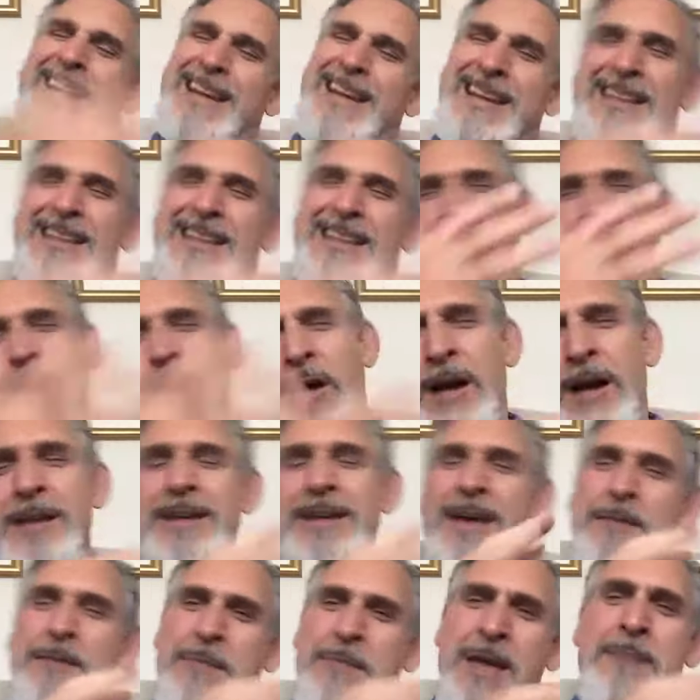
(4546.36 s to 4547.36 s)
of thought,
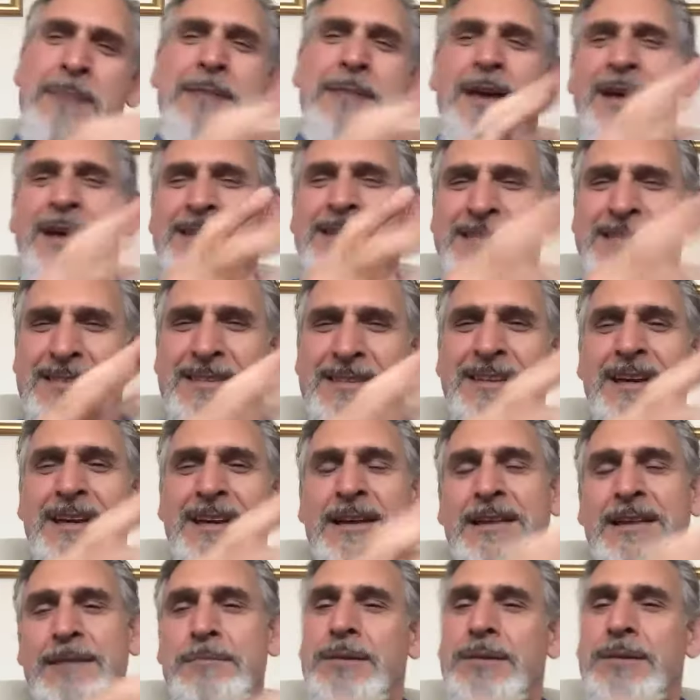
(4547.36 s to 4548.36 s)
yeah, maybe I see
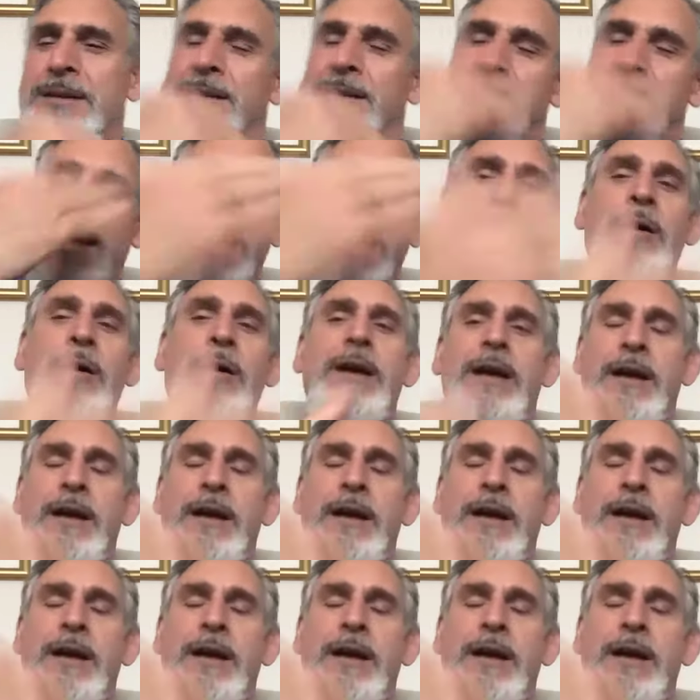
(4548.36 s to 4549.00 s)
how that, but now I